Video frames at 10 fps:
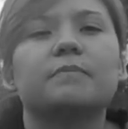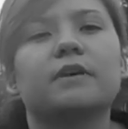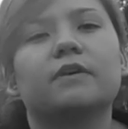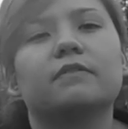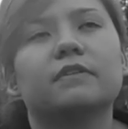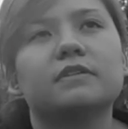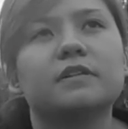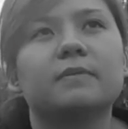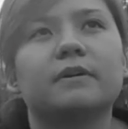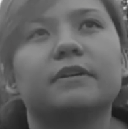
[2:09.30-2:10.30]
there over
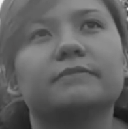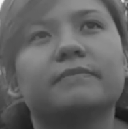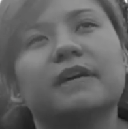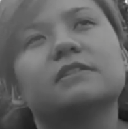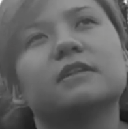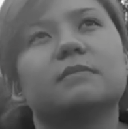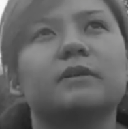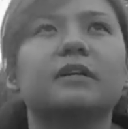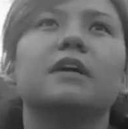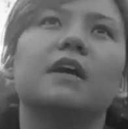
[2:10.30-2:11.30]
last
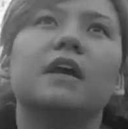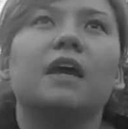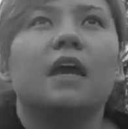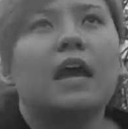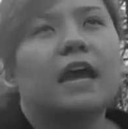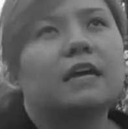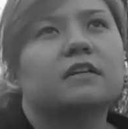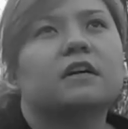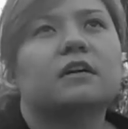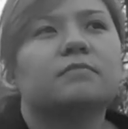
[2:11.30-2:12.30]
summer, and
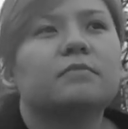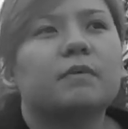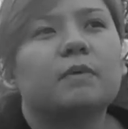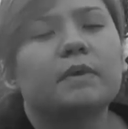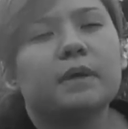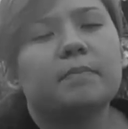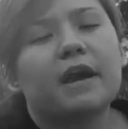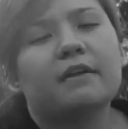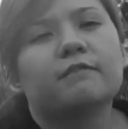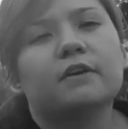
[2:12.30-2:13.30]
they want me to come
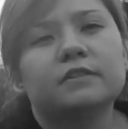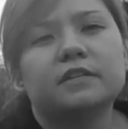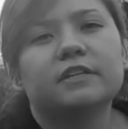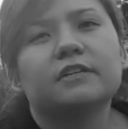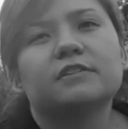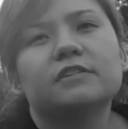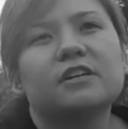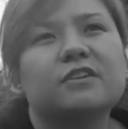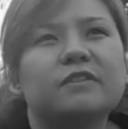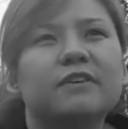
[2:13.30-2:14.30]
back and volunteer. So
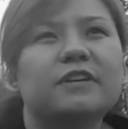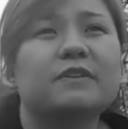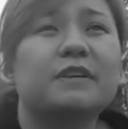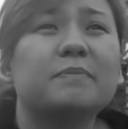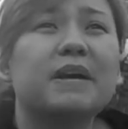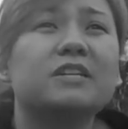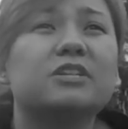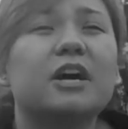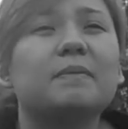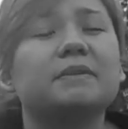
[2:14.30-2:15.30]
if I don't get a paid
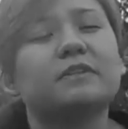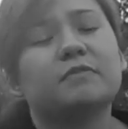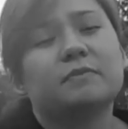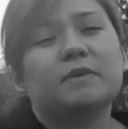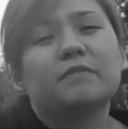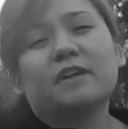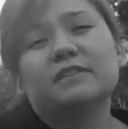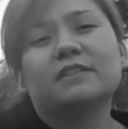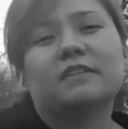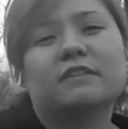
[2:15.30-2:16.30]
job, I'll definitely be
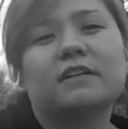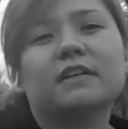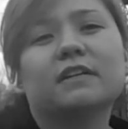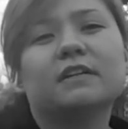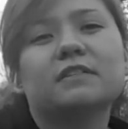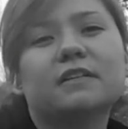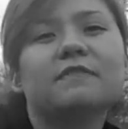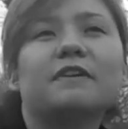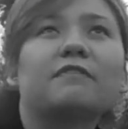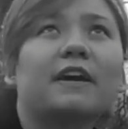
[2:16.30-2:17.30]
volunteering at least.
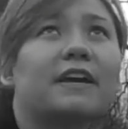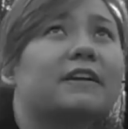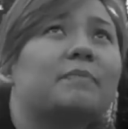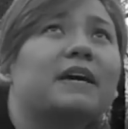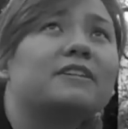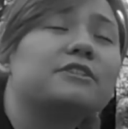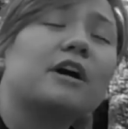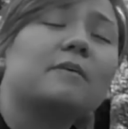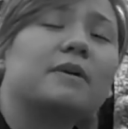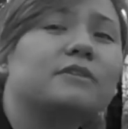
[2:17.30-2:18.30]
Even if I get a paid
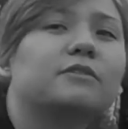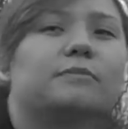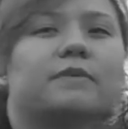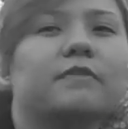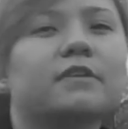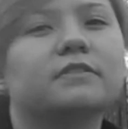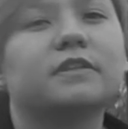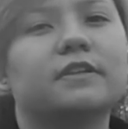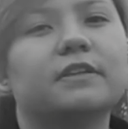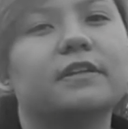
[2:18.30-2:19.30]
job, I'd still be
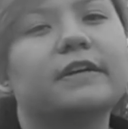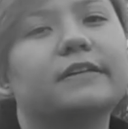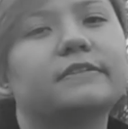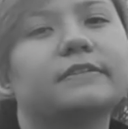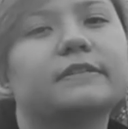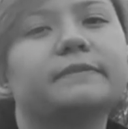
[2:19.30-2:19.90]
volunteering there. So